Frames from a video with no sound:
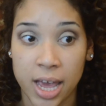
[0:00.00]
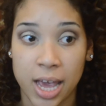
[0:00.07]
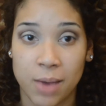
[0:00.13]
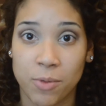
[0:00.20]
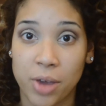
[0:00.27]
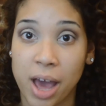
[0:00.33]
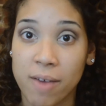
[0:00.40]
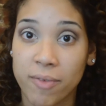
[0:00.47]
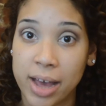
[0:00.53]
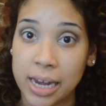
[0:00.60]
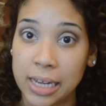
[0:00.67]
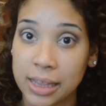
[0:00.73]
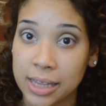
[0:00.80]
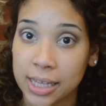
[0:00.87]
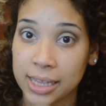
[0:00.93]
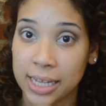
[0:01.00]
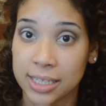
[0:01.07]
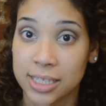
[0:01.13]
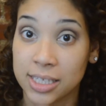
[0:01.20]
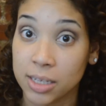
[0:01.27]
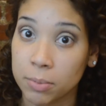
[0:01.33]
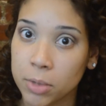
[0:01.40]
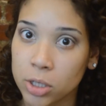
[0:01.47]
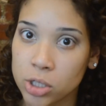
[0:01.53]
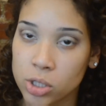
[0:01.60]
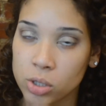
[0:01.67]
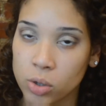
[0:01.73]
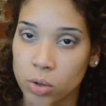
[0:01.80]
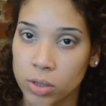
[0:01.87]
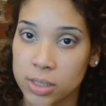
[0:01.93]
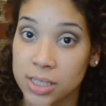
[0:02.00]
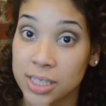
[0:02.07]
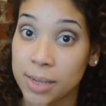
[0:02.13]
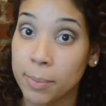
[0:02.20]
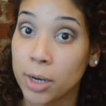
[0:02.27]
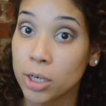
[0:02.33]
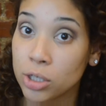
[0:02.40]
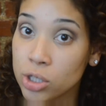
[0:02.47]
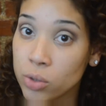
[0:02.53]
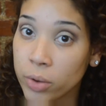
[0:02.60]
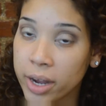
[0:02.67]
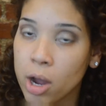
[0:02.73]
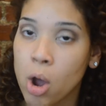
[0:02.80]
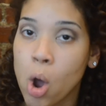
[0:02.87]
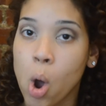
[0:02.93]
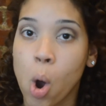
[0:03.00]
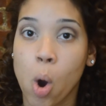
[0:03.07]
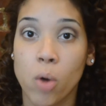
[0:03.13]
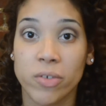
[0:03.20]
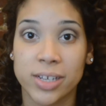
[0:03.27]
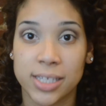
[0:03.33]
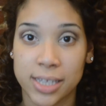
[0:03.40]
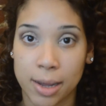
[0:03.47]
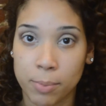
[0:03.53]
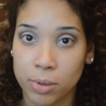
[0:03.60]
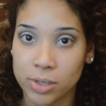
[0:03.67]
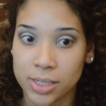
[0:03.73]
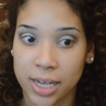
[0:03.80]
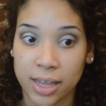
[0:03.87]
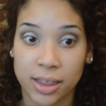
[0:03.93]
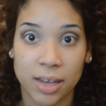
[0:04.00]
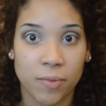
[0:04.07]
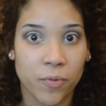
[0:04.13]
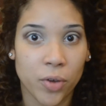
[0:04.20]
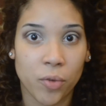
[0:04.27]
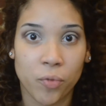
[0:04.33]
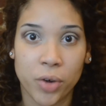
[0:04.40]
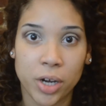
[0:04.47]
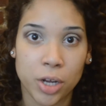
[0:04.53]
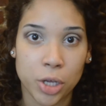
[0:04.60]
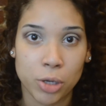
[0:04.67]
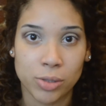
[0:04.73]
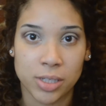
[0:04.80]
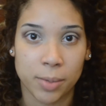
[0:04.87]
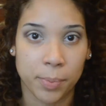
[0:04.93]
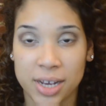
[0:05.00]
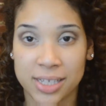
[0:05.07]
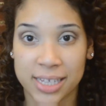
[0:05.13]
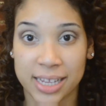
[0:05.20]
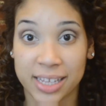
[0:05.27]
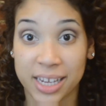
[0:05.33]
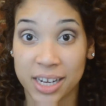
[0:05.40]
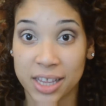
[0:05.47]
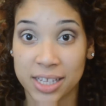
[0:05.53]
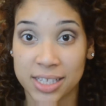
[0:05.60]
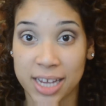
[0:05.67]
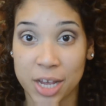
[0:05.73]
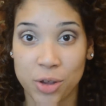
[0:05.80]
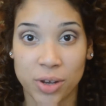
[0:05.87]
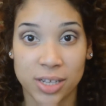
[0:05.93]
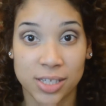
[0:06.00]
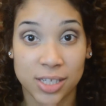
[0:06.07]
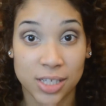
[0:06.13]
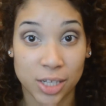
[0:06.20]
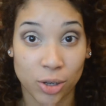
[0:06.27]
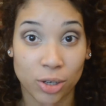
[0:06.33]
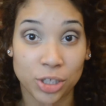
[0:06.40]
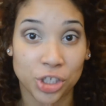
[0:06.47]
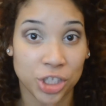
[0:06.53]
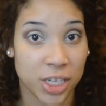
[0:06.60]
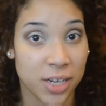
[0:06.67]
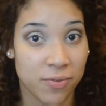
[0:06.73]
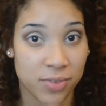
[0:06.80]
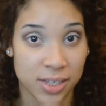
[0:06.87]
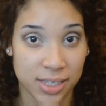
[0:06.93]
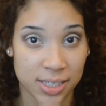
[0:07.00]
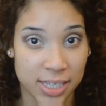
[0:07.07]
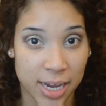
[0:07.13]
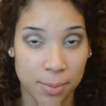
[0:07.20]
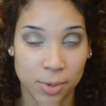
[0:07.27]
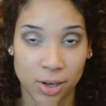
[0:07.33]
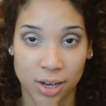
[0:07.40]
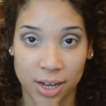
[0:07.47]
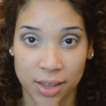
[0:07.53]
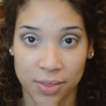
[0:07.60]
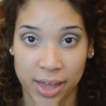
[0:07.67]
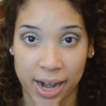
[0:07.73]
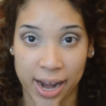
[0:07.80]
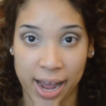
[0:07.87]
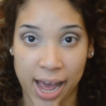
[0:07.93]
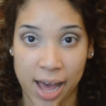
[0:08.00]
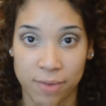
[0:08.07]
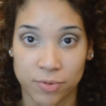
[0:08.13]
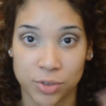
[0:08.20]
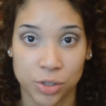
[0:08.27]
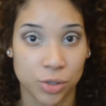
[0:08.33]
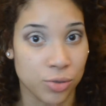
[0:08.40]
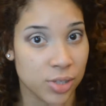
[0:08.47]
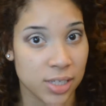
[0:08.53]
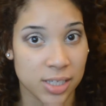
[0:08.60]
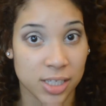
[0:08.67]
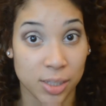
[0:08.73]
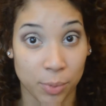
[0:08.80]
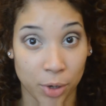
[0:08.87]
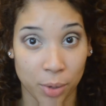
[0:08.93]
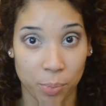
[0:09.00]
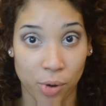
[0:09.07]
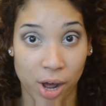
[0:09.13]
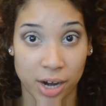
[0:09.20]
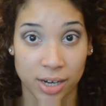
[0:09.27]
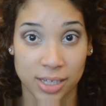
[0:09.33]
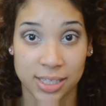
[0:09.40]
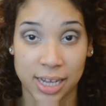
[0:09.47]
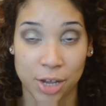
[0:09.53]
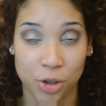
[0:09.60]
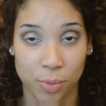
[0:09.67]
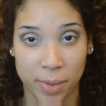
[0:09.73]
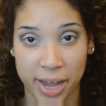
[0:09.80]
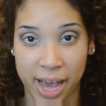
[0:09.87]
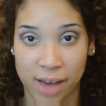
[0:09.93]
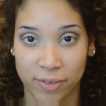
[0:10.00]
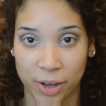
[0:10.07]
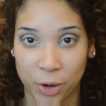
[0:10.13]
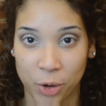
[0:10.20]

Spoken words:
If you have anything that's similar to it or resembles it, then feel free to use it, because at the end of the day, you can still achieve the same look that I have using similar products that you may have at